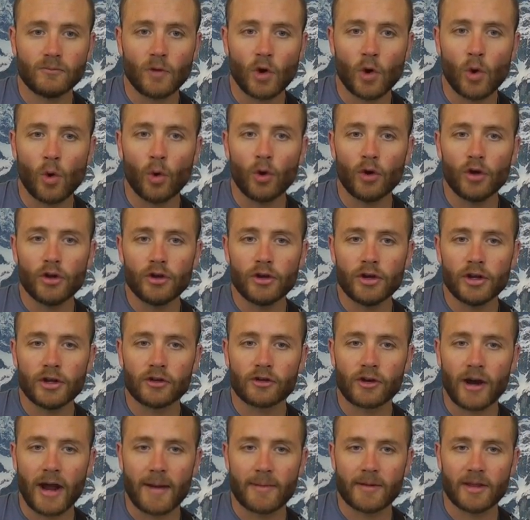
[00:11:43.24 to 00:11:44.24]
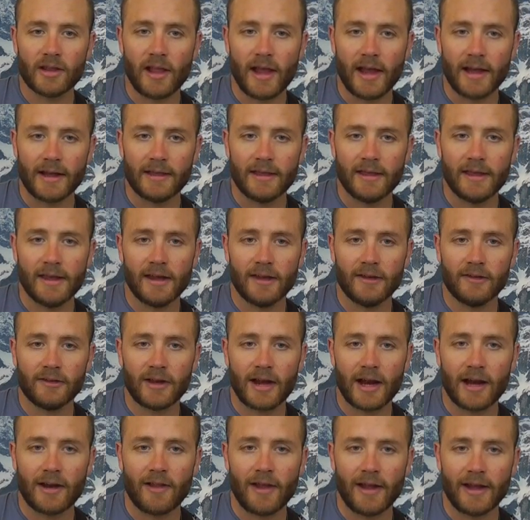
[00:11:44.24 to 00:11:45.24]
Or you could grab it like this,
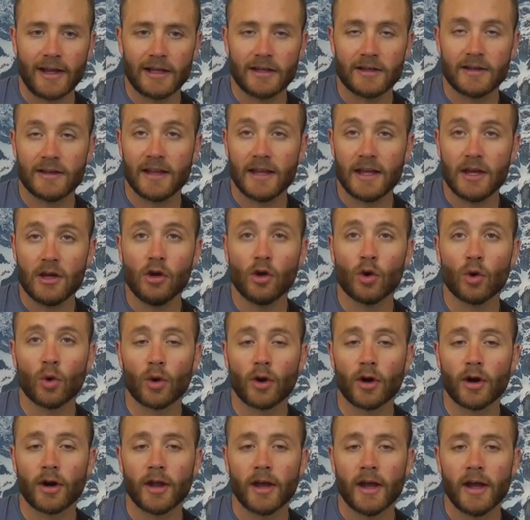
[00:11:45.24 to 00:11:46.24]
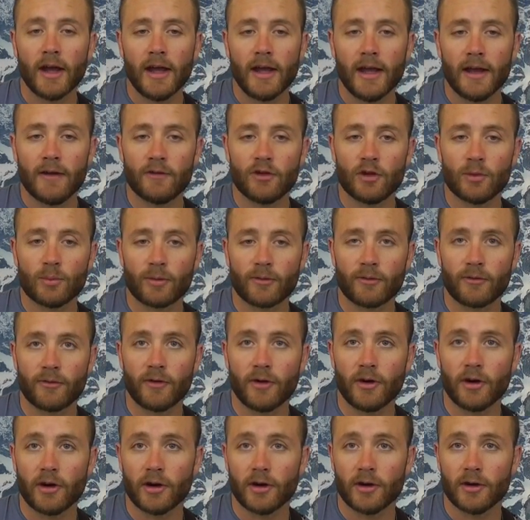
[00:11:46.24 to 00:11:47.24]
kind of like a D chord if you
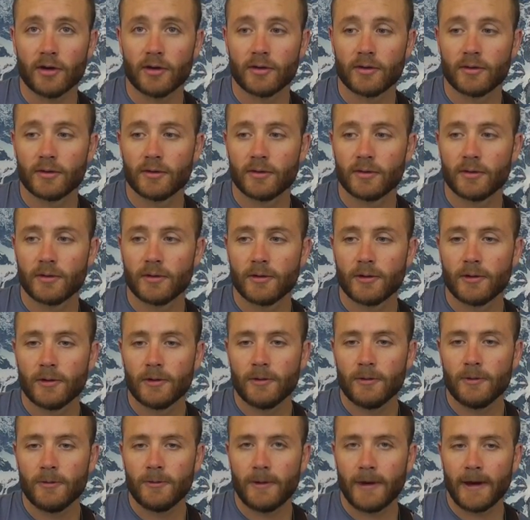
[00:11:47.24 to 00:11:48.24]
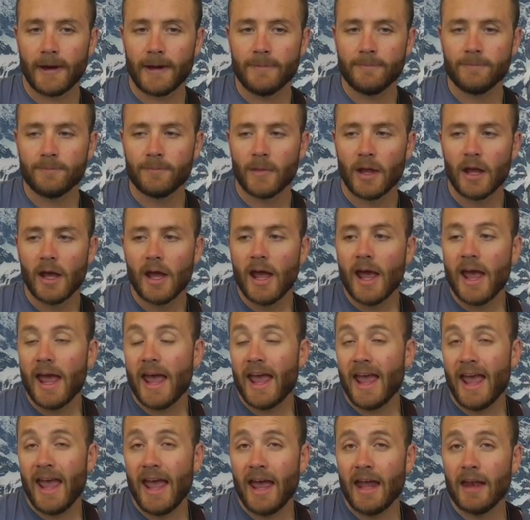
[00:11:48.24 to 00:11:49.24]
prefer. Okay?
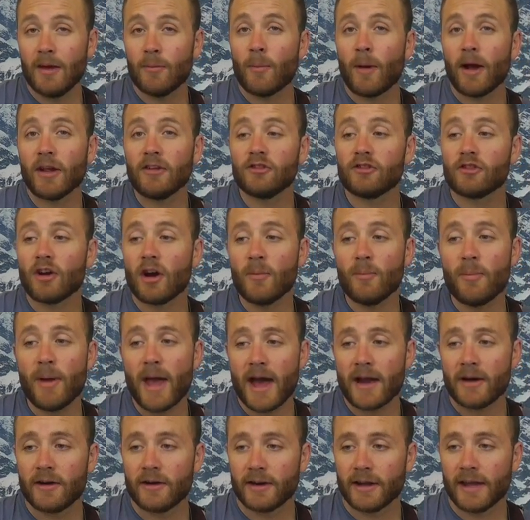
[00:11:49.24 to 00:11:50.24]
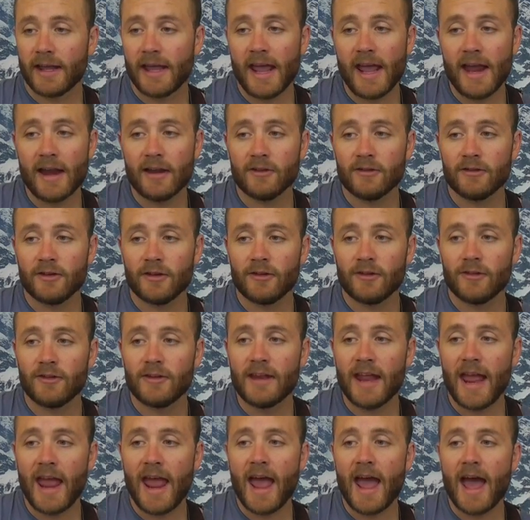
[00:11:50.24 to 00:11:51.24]
And my strum pattern again is just
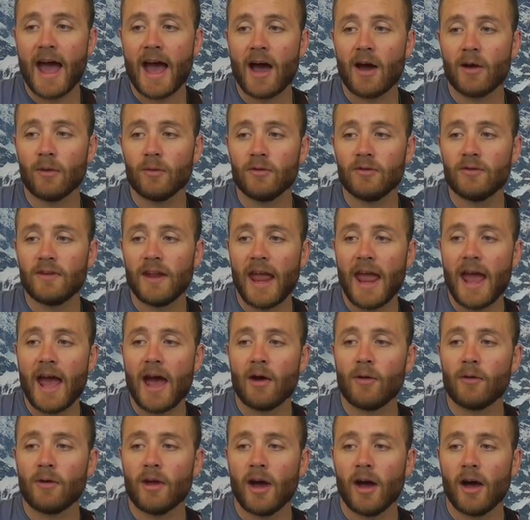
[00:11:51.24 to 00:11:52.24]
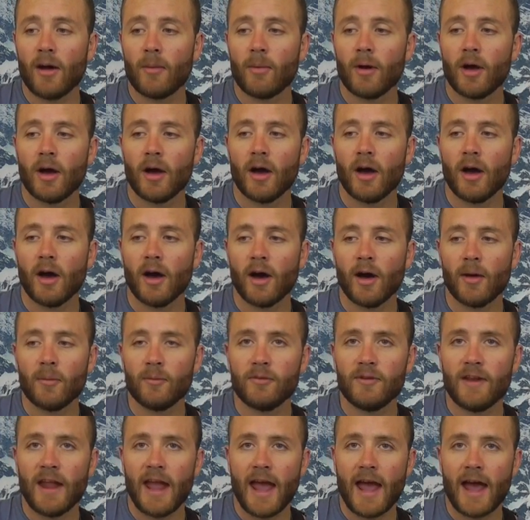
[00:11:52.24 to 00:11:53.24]
down, down,
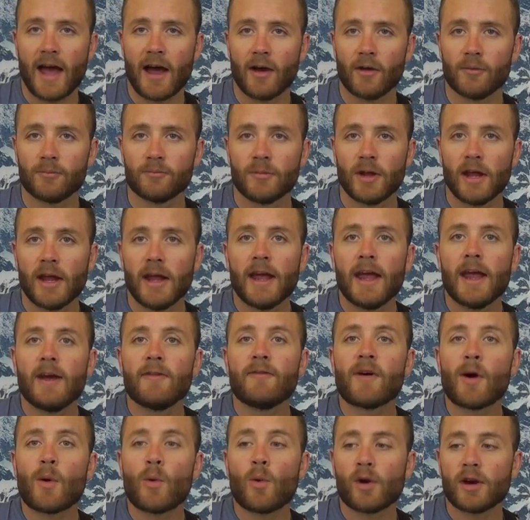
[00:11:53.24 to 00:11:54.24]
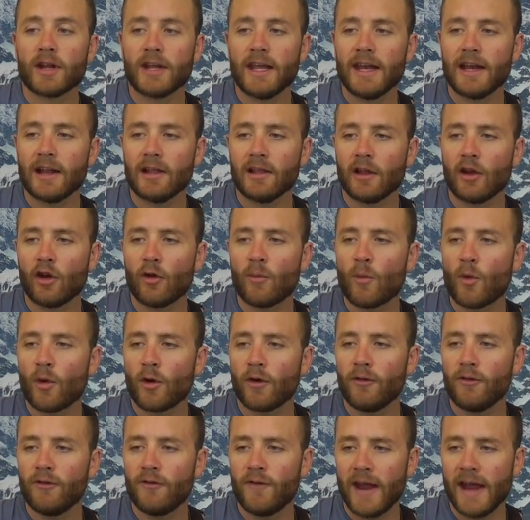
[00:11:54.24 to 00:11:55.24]
up, down. If I want to get a little
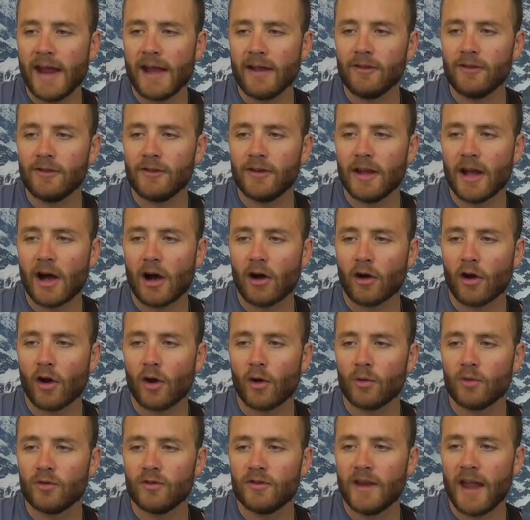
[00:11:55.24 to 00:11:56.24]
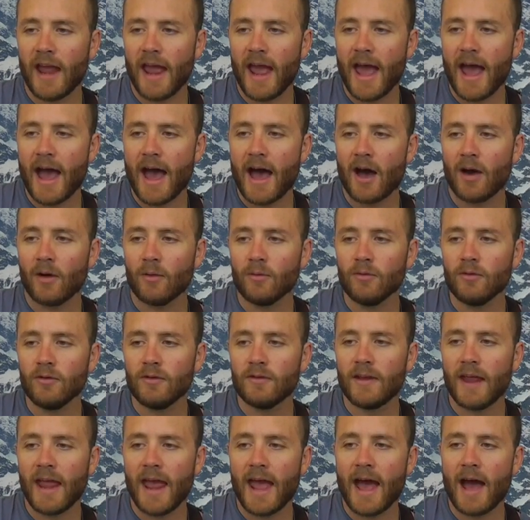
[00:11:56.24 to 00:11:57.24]
more fancy, I'll go
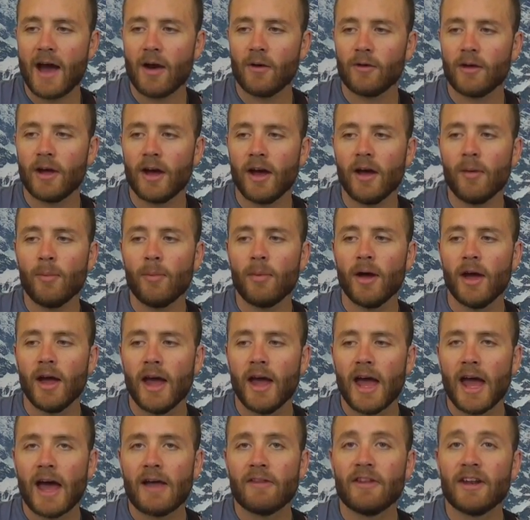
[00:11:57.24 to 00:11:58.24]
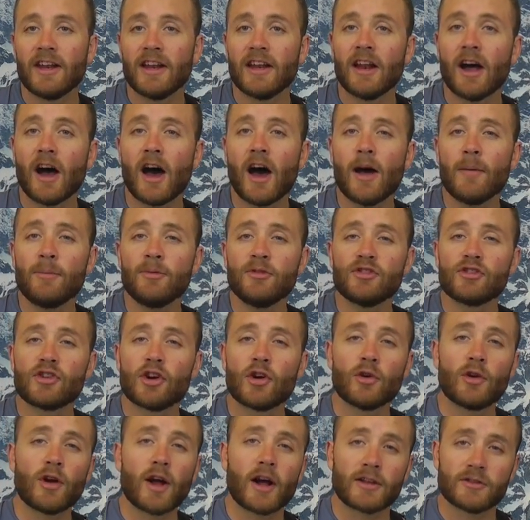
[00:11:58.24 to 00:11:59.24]
down, down, up, and then an
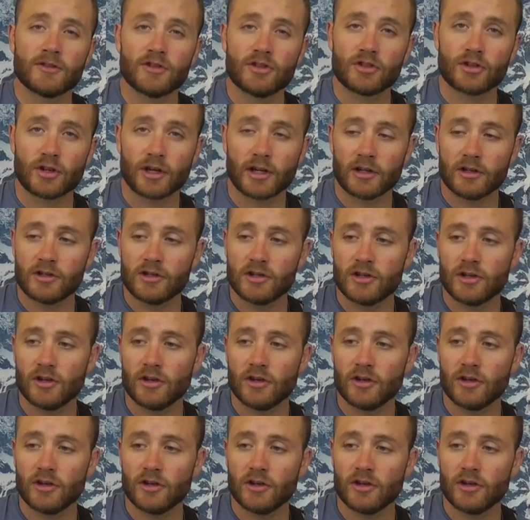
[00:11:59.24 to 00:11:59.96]
upstroke on string 2,